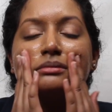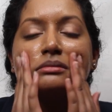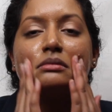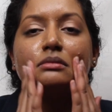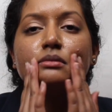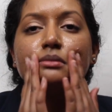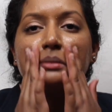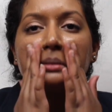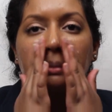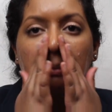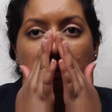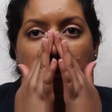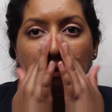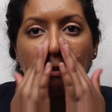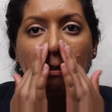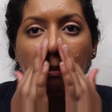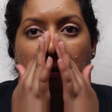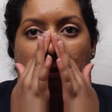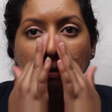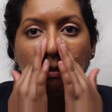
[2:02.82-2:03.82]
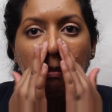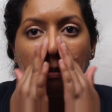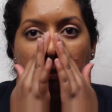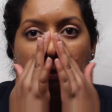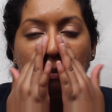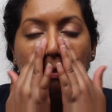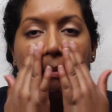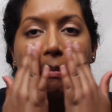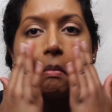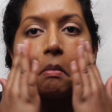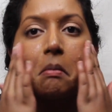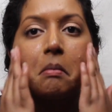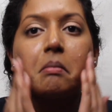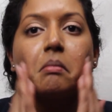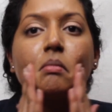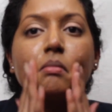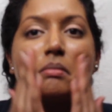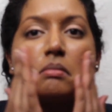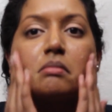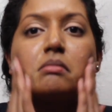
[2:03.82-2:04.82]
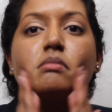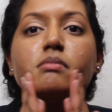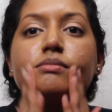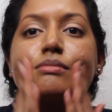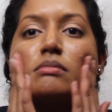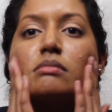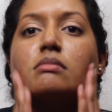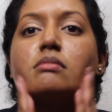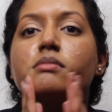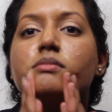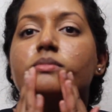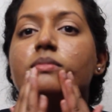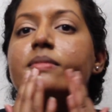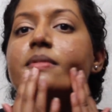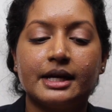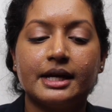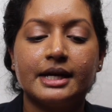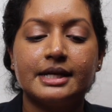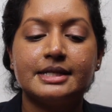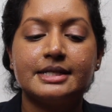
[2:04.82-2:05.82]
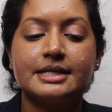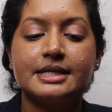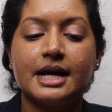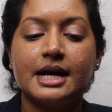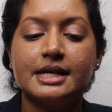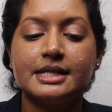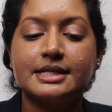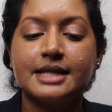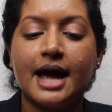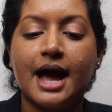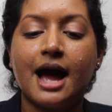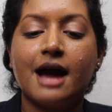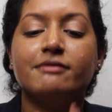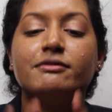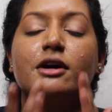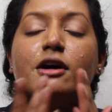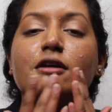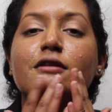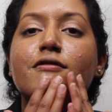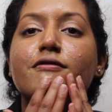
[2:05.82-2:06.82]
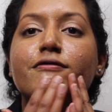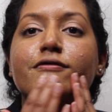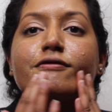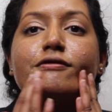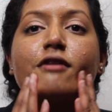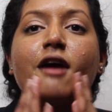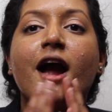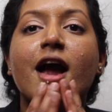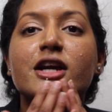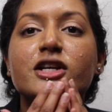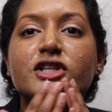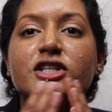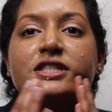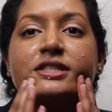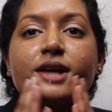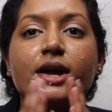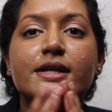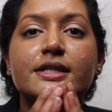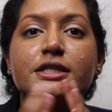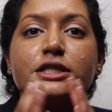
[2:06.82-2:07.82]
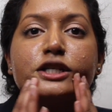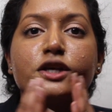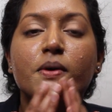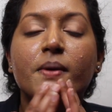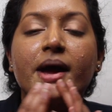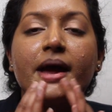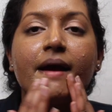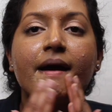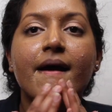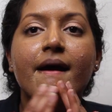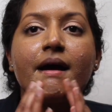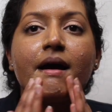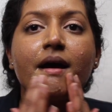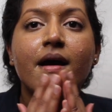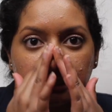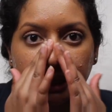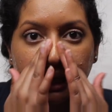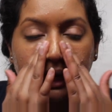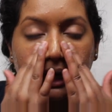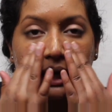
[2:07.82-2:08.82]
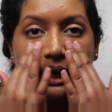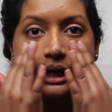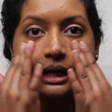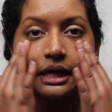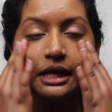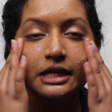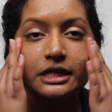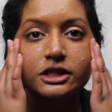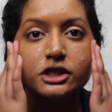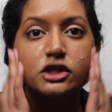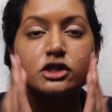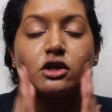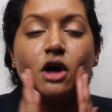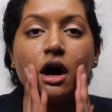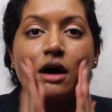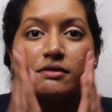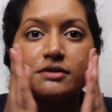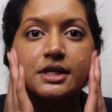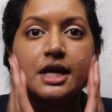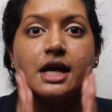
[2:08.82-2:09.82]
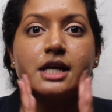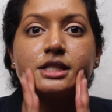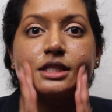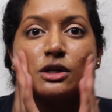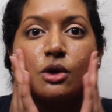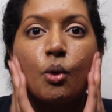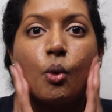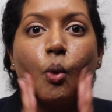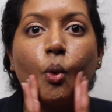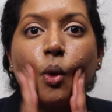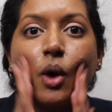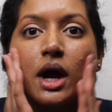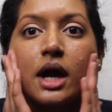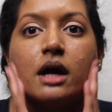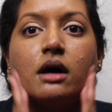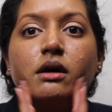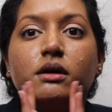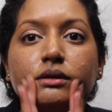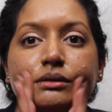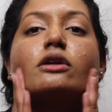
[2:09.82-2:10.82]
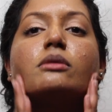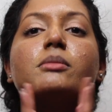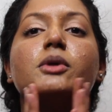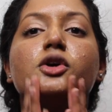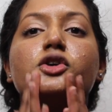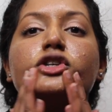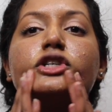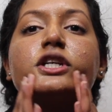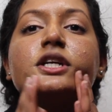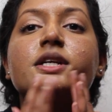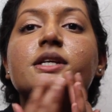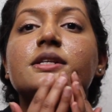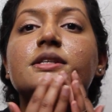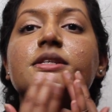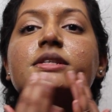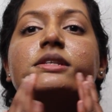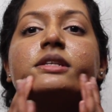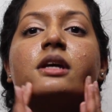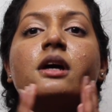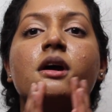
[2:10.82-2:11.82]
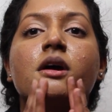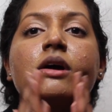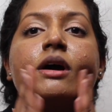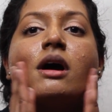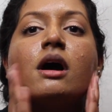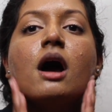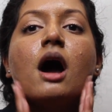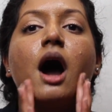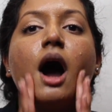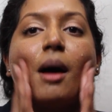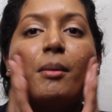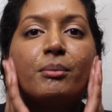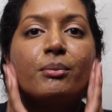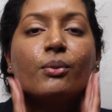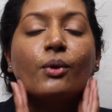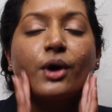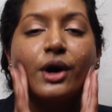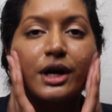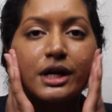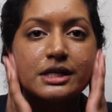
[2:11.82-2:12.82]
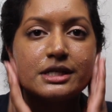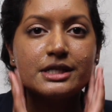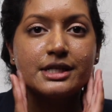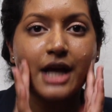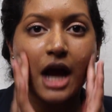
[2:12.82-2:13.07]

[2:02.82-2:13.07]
all skin types, even dry and delicate complexions. It does have a fresh scent to it, and it dissolves as an oil. Their motions, upward and